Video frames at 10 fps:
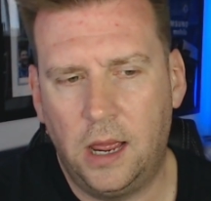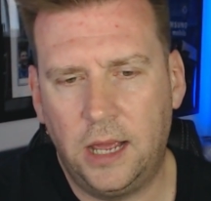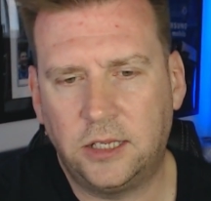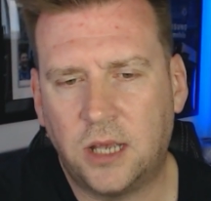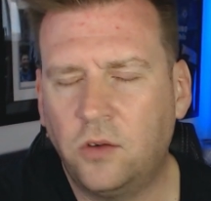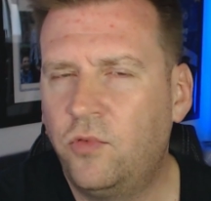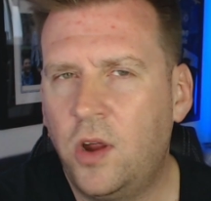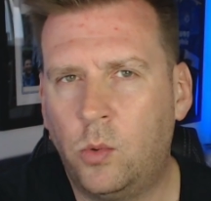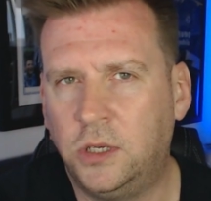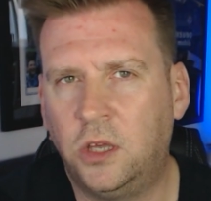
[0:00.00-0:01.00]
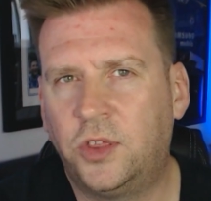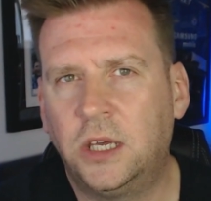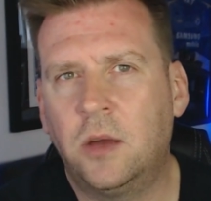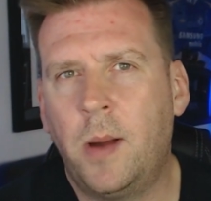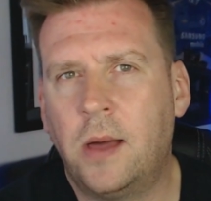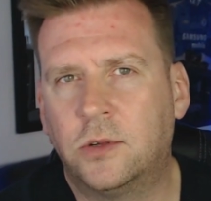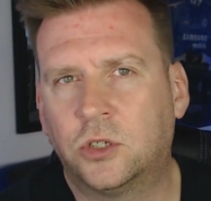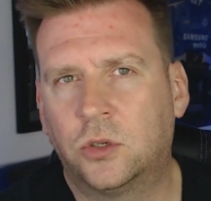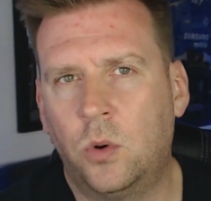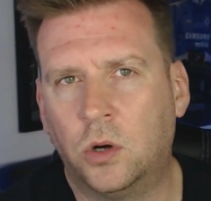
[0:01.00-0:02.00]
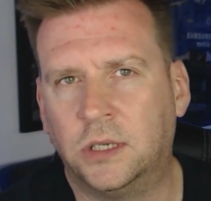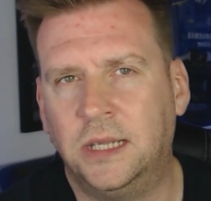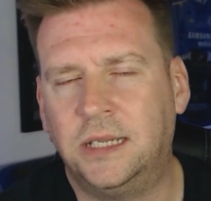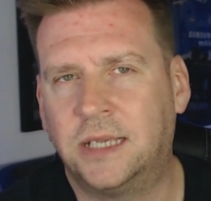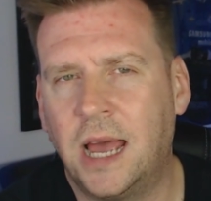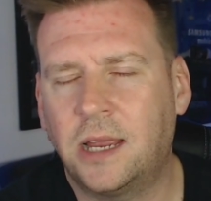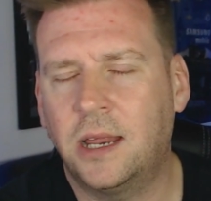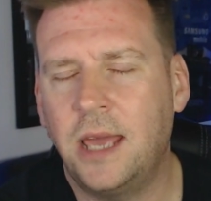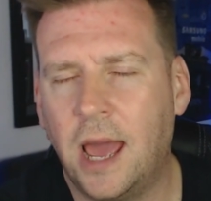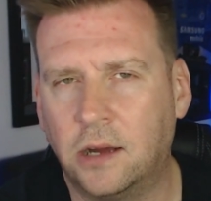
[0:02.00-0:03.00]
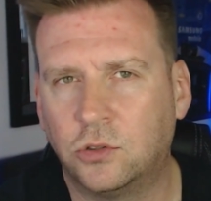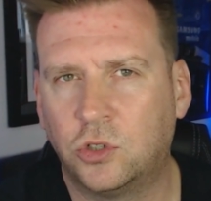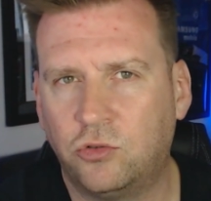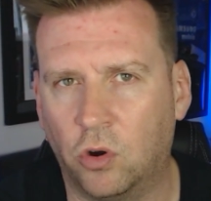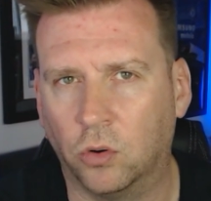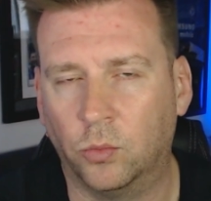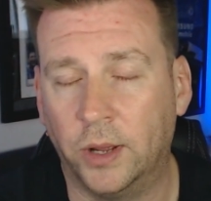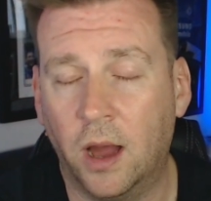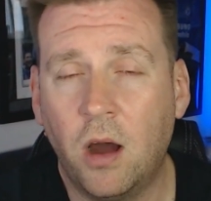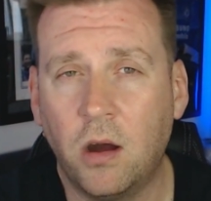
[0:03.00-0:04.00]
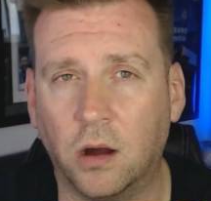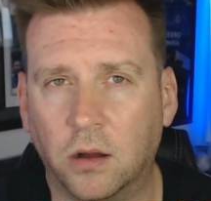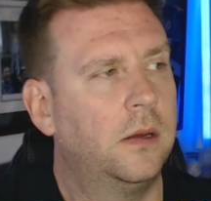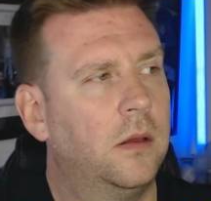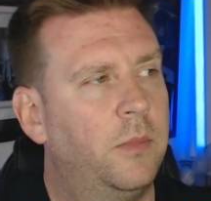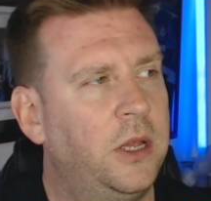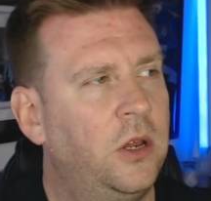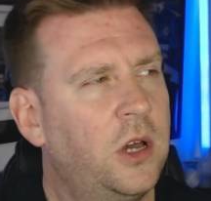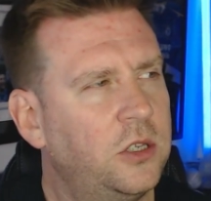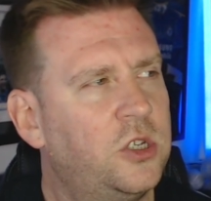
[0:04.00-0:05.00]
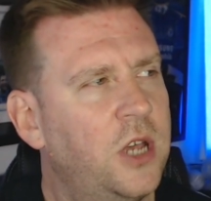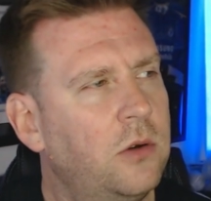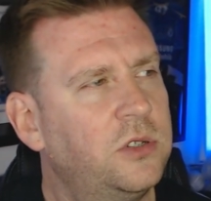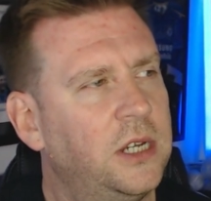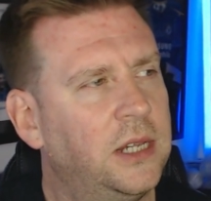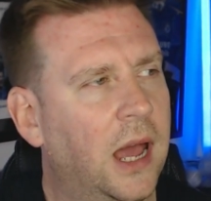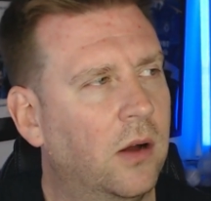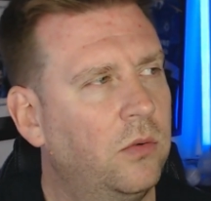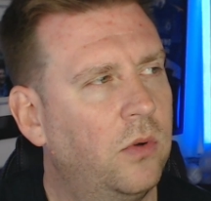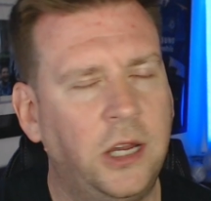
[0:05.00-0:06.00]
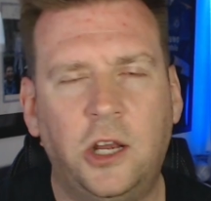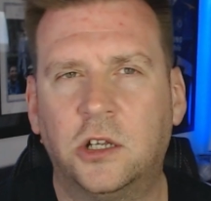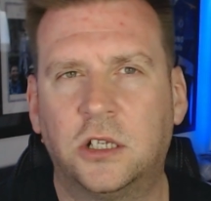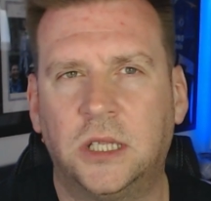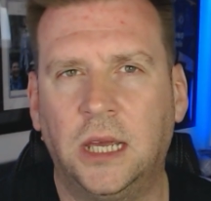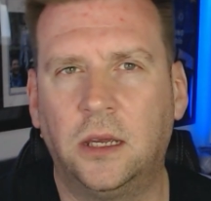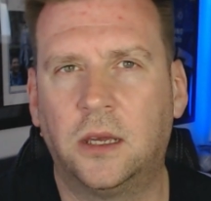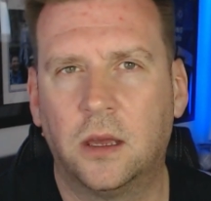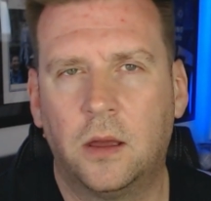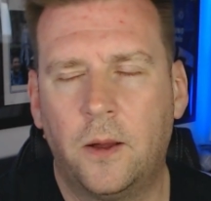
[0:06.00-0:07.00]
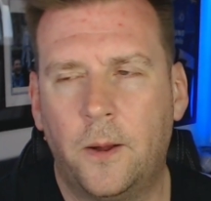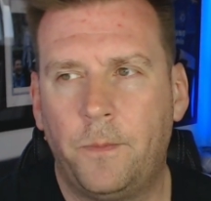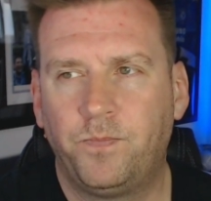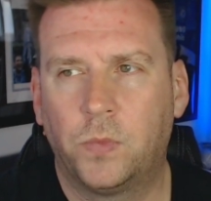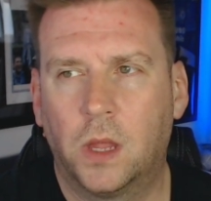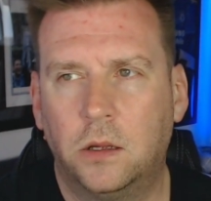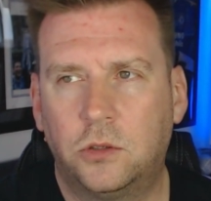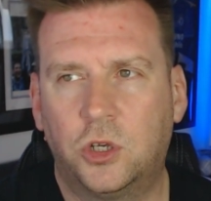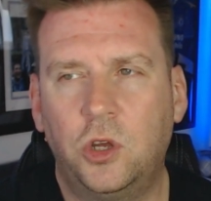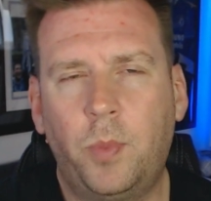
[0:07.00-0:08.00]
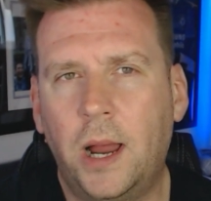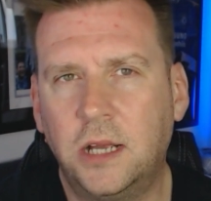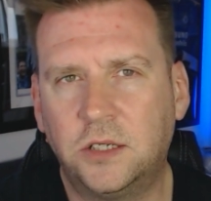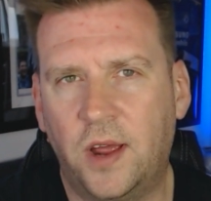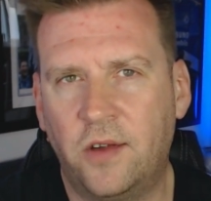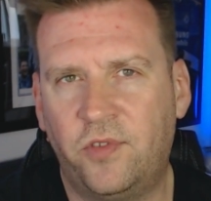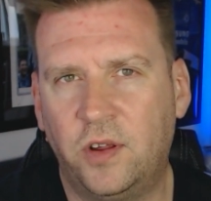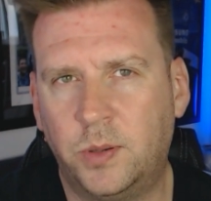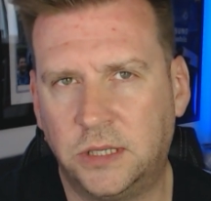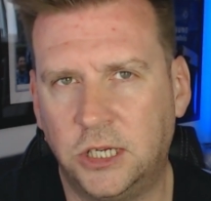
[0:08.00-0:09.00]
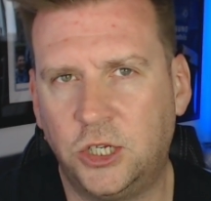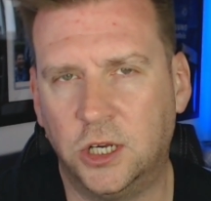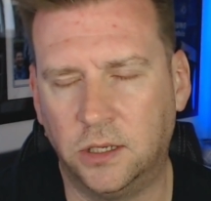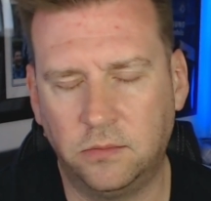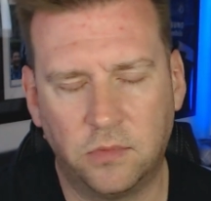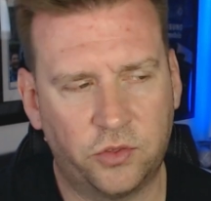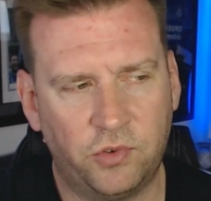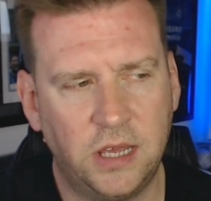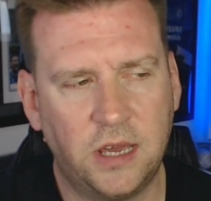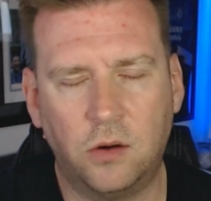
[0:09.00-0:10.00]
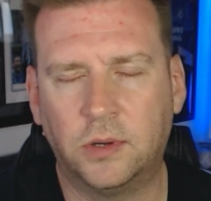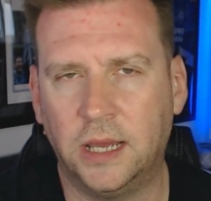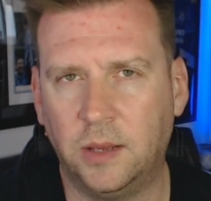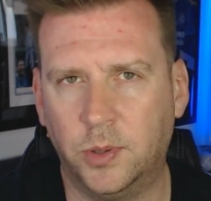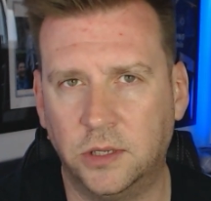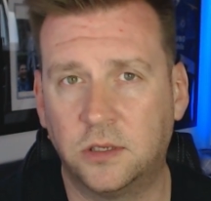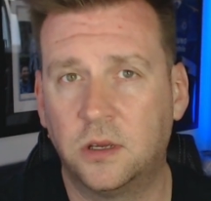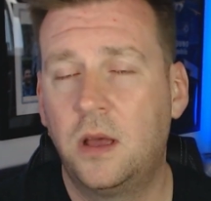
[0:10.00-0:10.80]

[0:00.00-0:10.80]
it's unreal when you think about the squad and exactly how strong we are. But you look at Chelsea now and you just think, two players for every position, three goalkeepers,